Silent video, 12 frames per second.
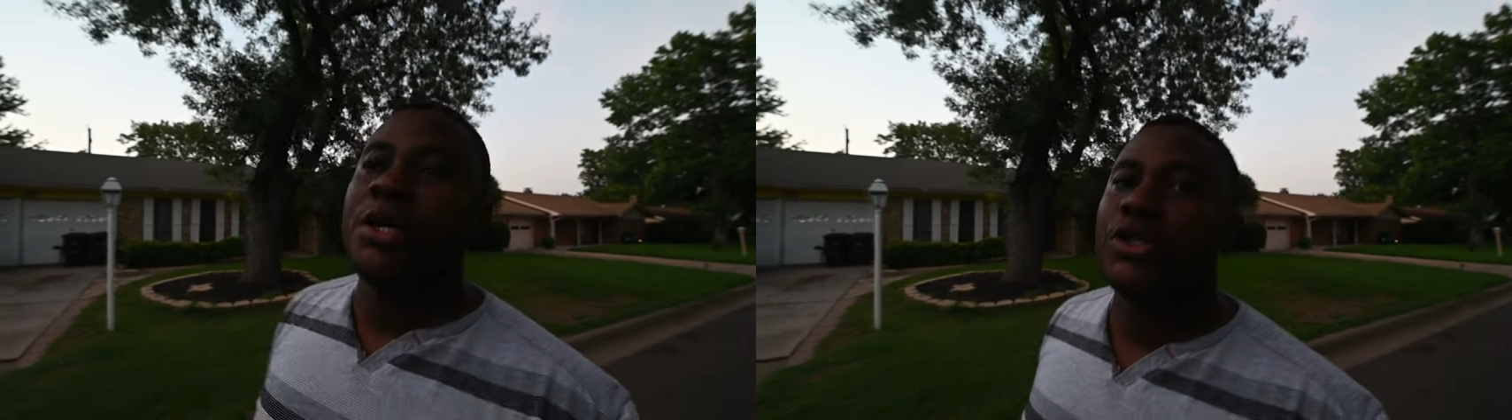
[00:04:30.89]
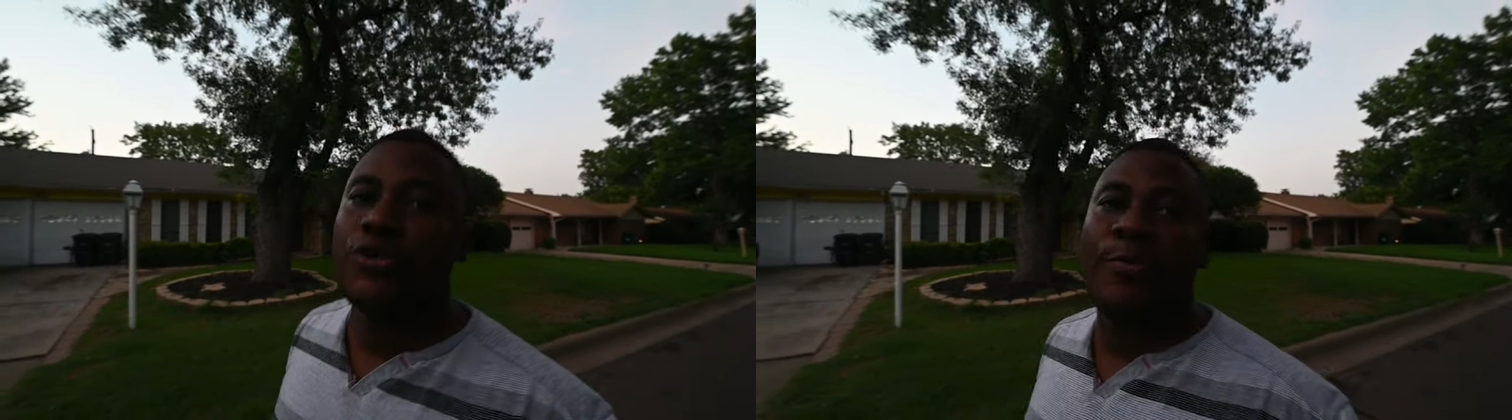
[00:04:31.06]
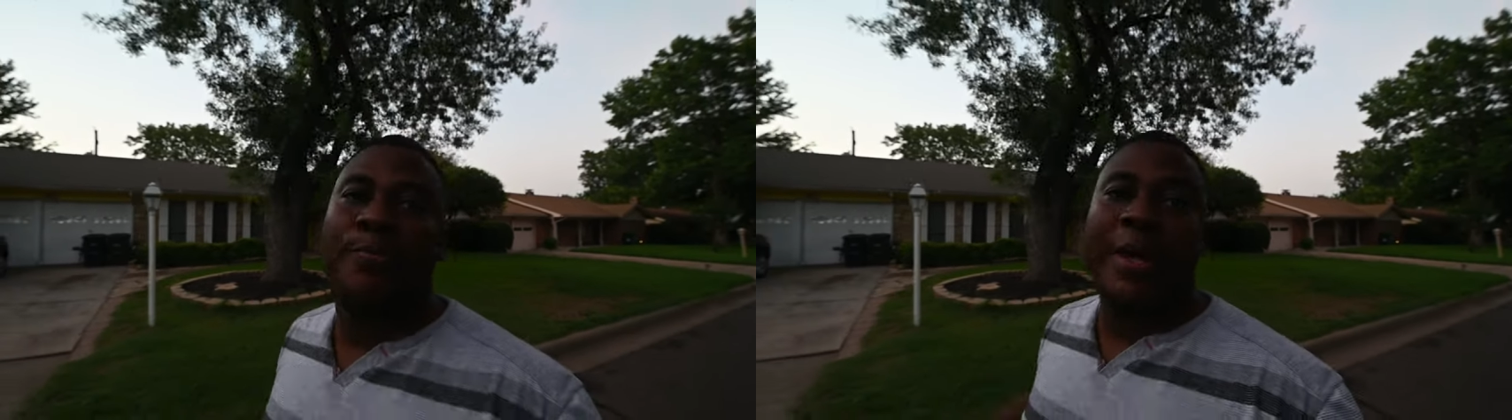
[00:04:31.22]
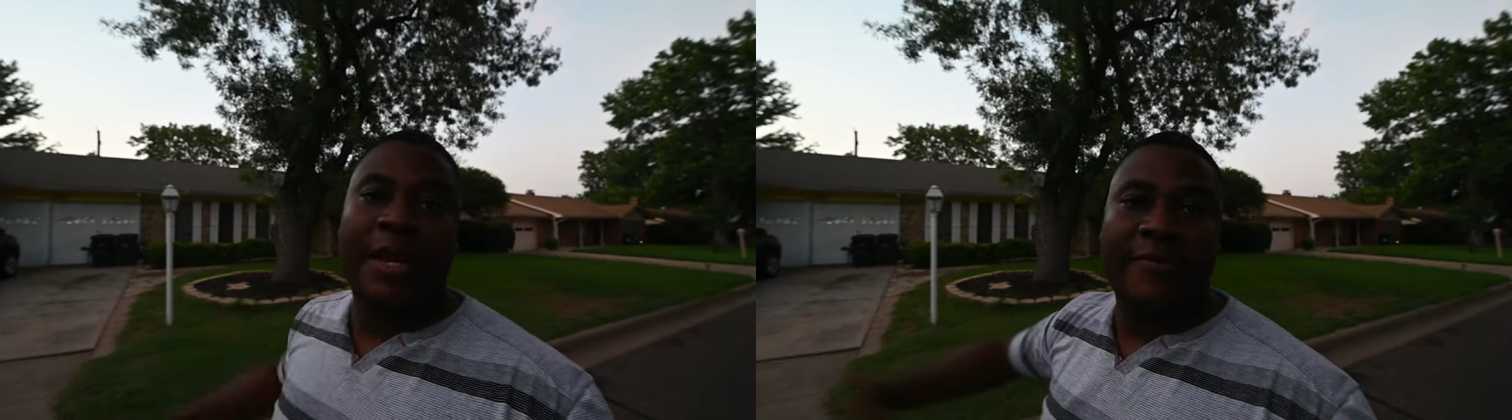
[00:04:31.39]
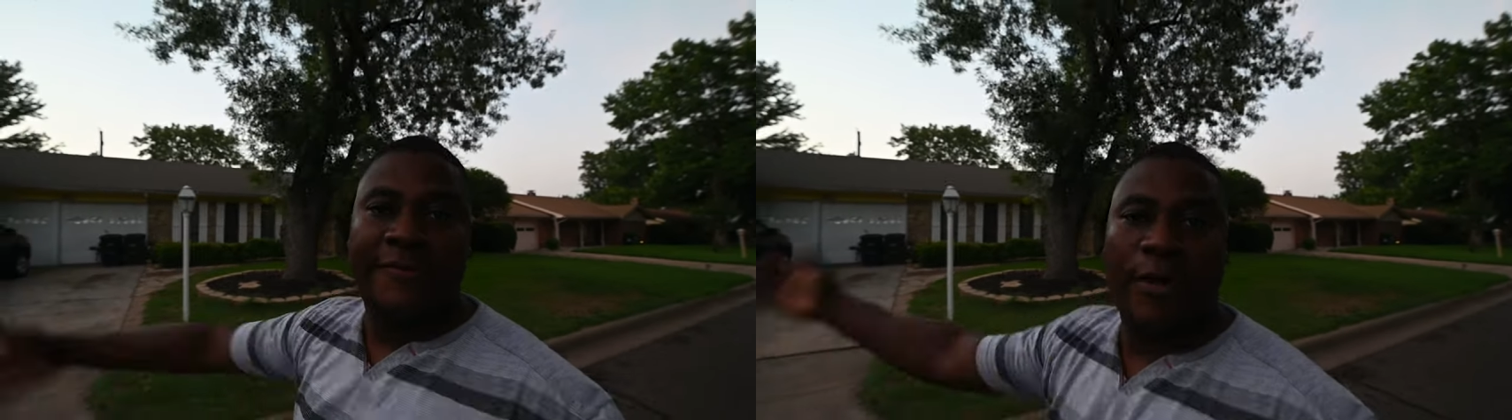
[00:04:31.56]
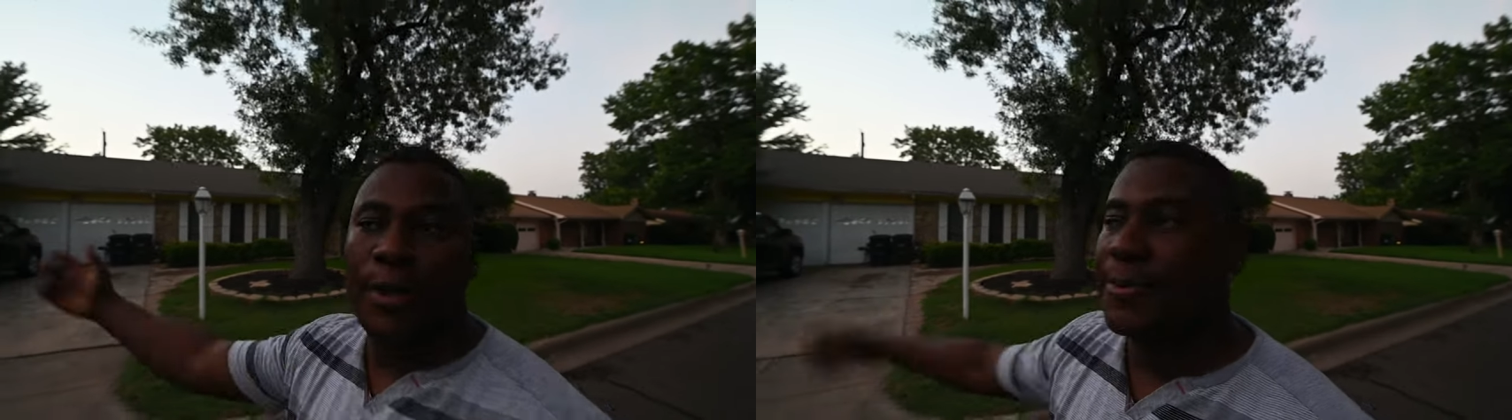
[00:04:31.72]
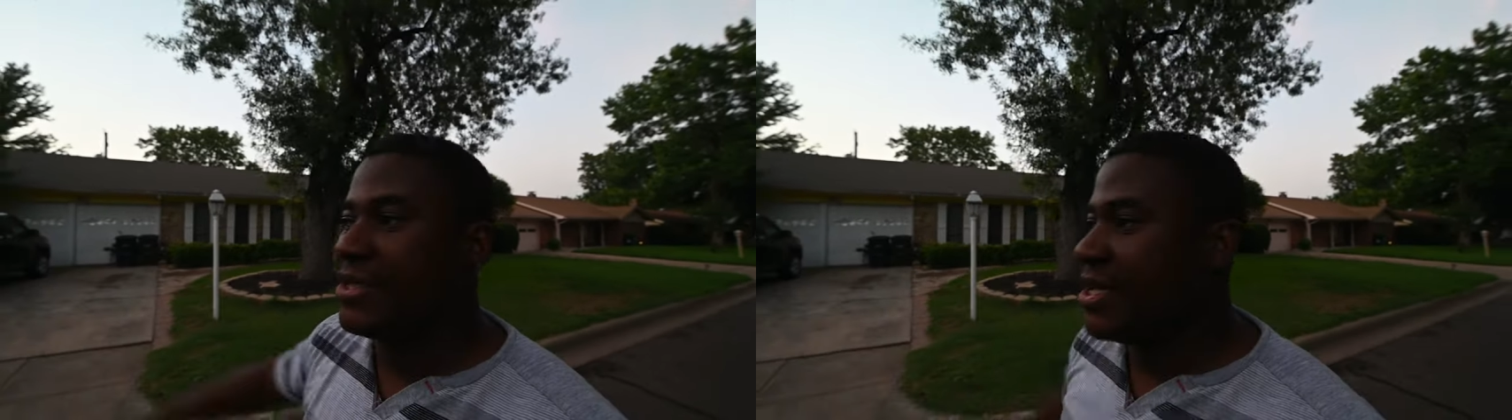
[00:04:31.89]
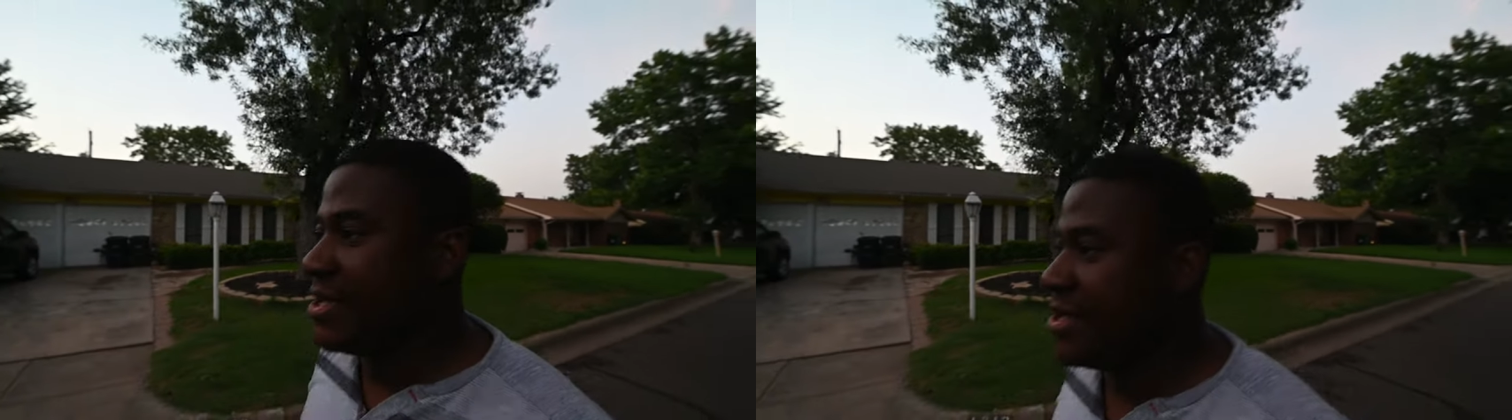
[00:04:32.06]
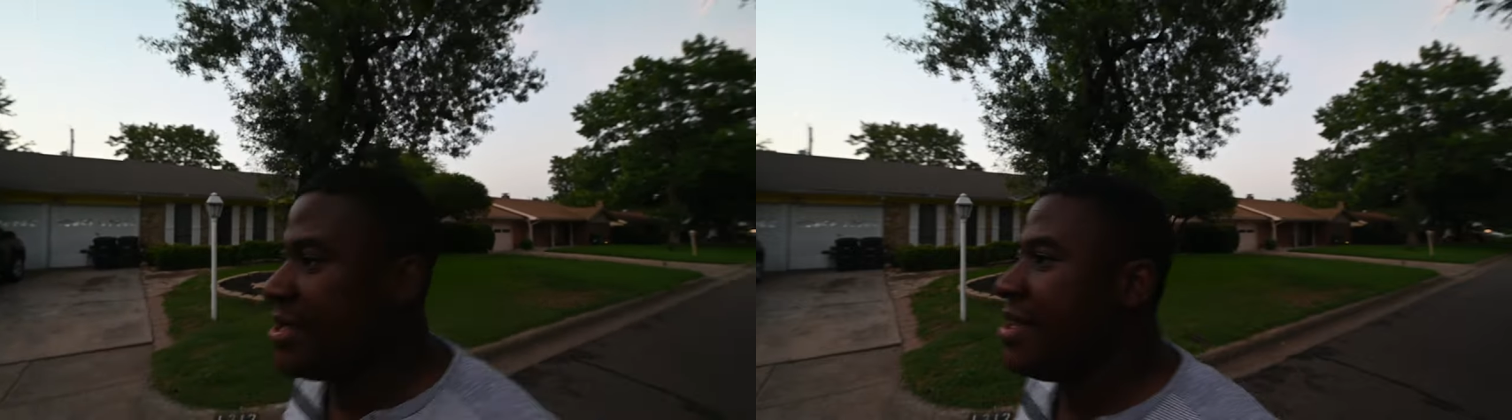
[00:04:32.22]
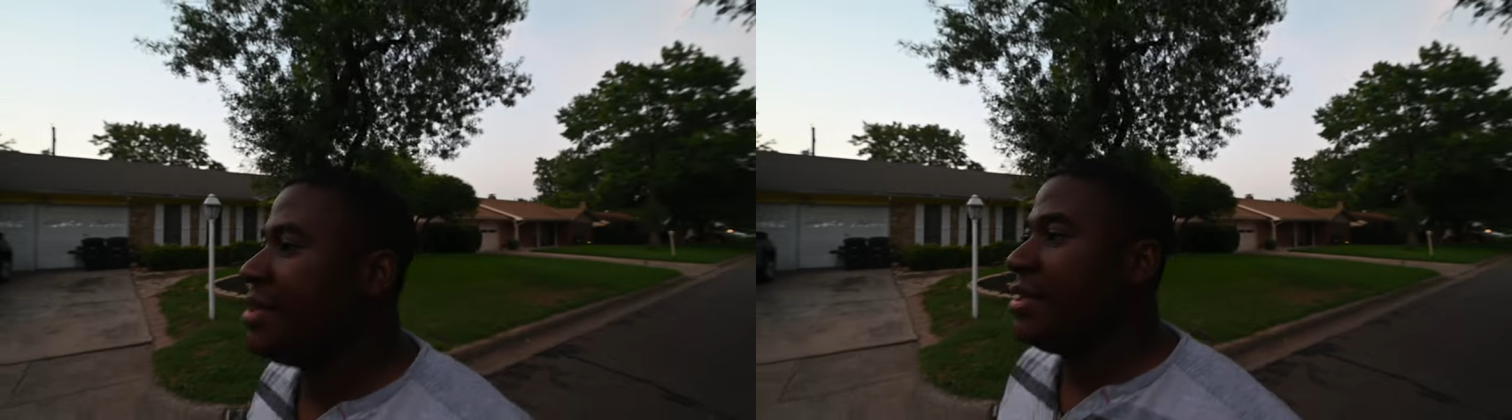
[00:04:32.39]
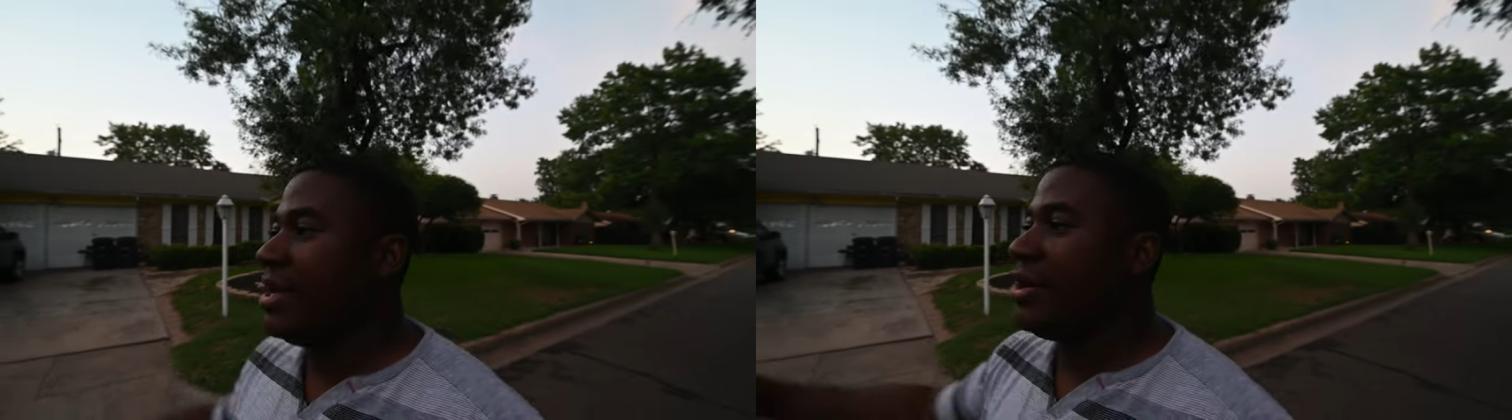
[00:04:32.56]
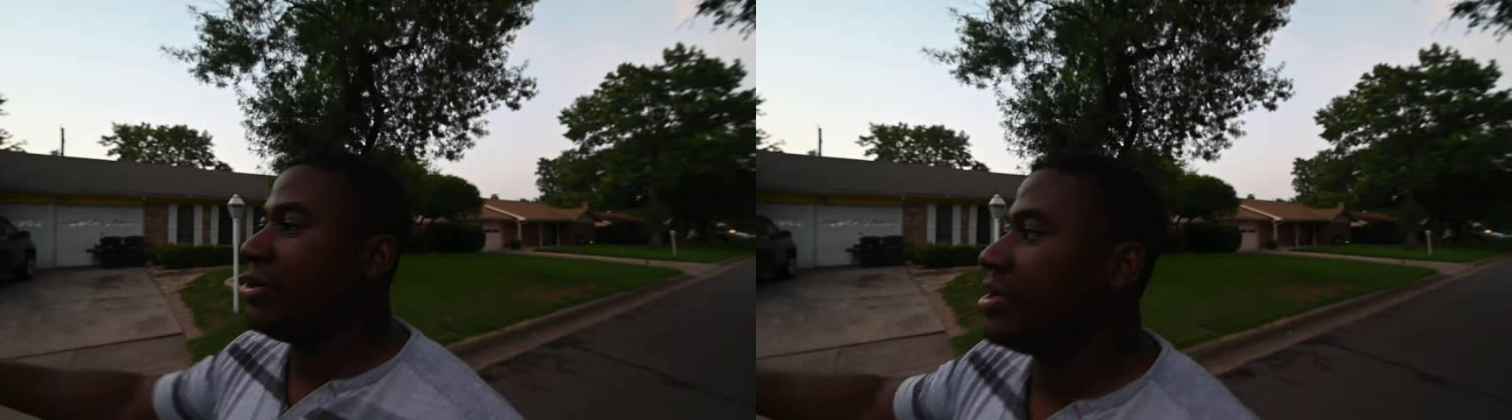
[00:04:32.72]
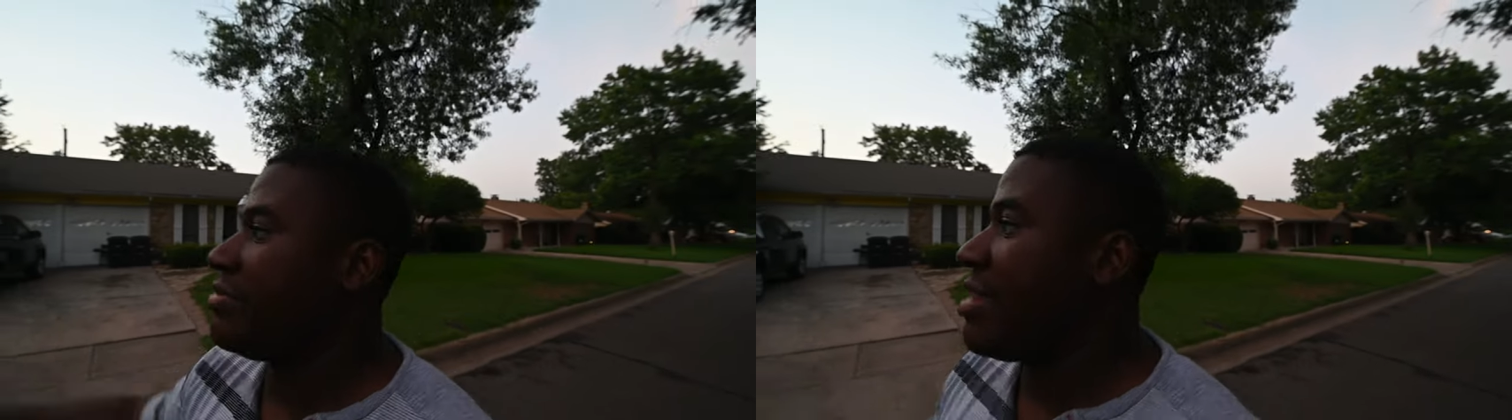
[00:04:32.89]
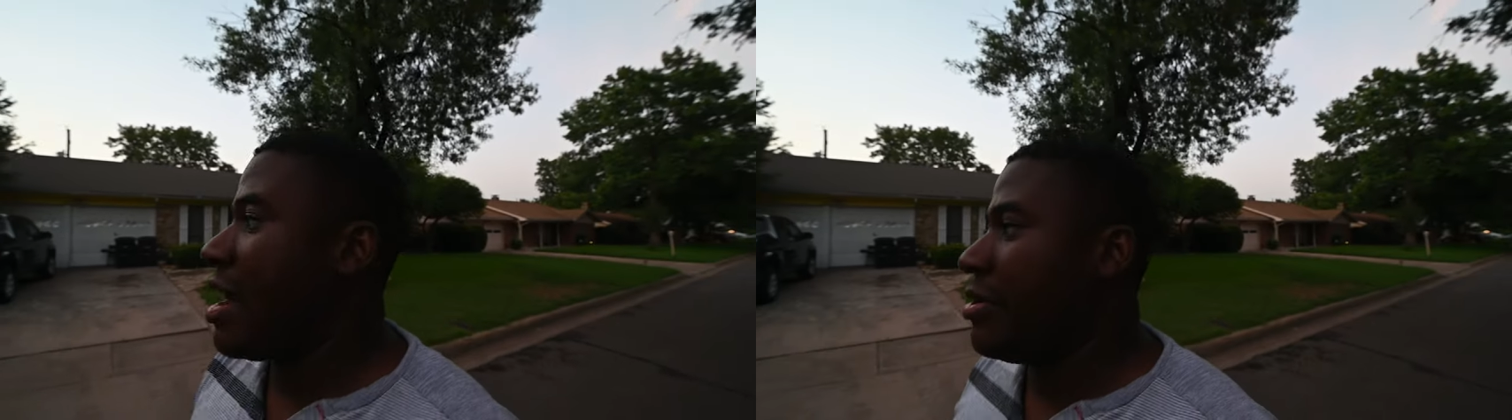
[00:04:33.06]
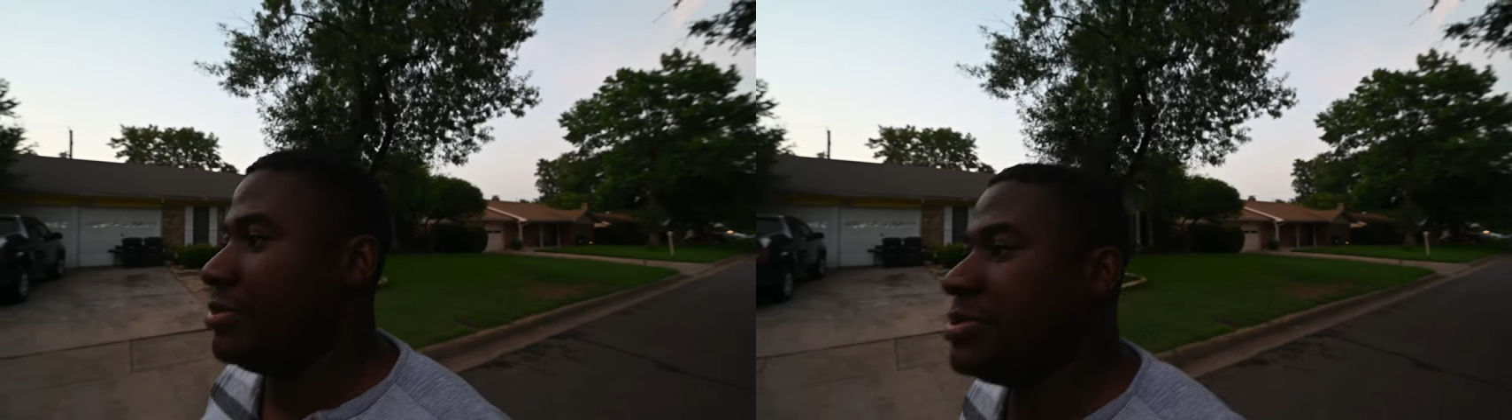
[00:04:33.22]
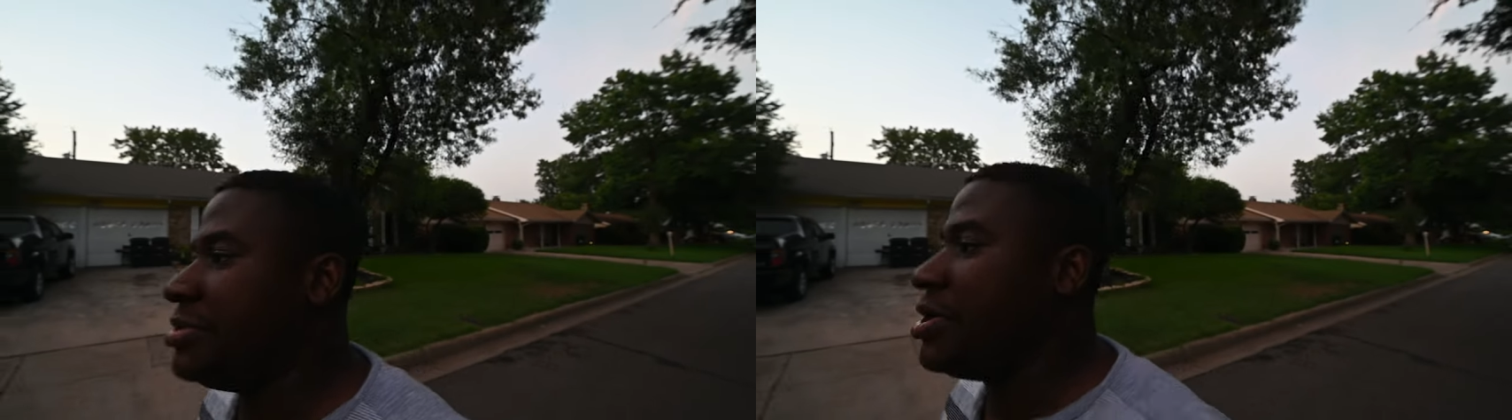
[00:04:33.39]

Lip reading: do belly flops, lay on the ground.